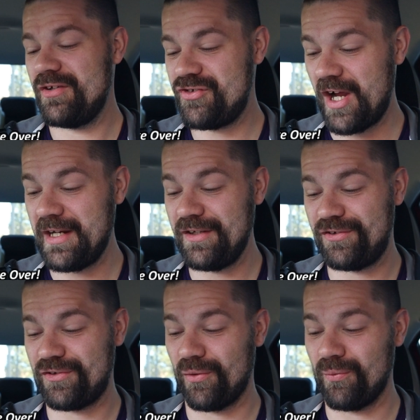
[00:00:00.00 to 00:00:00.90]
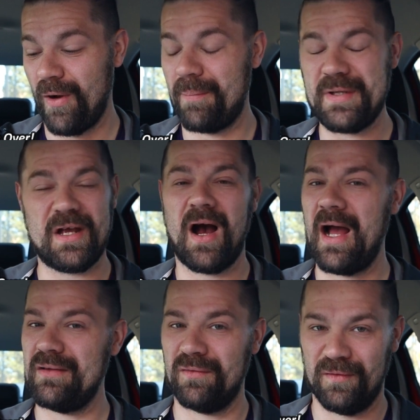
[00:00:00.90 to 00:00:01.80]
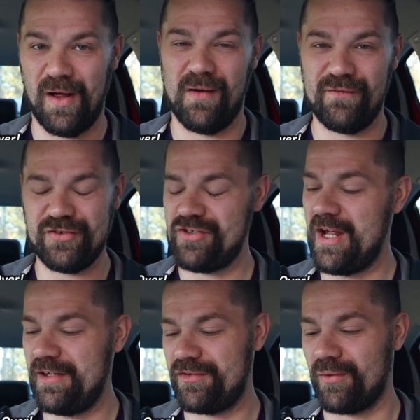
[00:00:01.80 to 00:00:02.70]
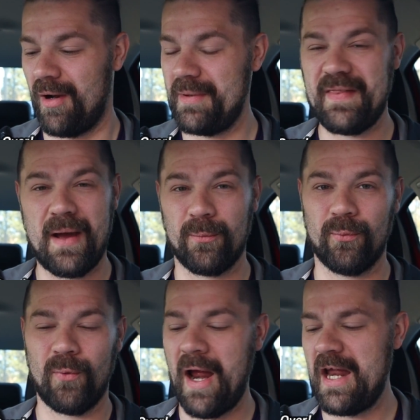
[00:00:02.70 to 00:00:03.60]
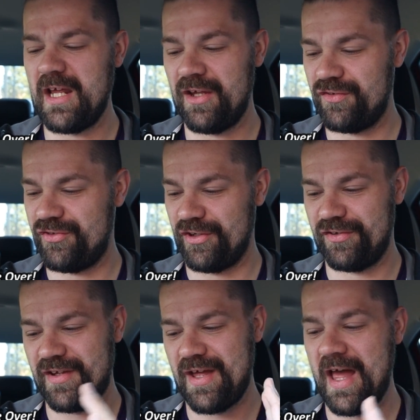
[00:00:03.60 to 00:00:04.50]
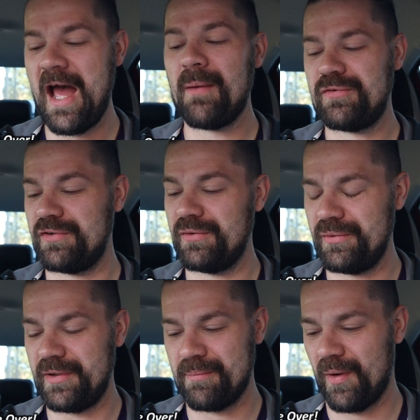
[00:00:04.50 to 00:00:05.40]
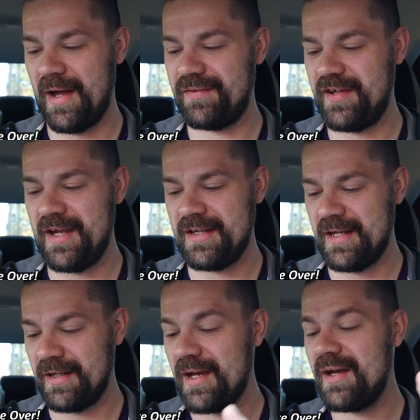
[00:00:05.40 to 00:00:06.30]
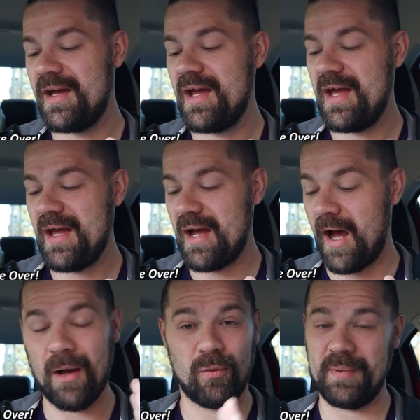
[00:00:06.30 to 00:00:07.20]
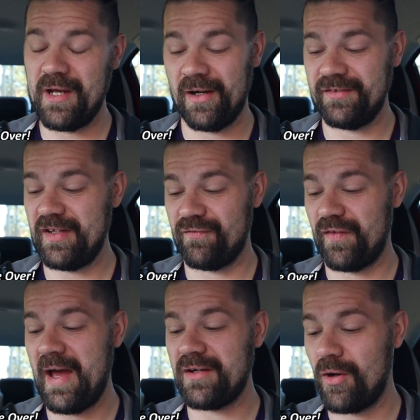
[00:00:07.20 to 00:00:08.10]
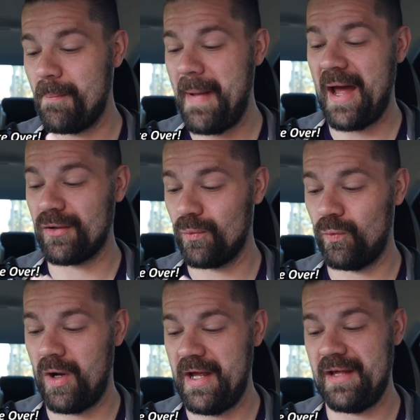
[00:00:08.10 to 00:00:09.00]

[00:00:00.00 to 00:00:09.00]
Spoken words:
shiny Skorupi. I love shiny Skorupi. That red is just absolutely breathtaking. I will be hunting for that no matter what.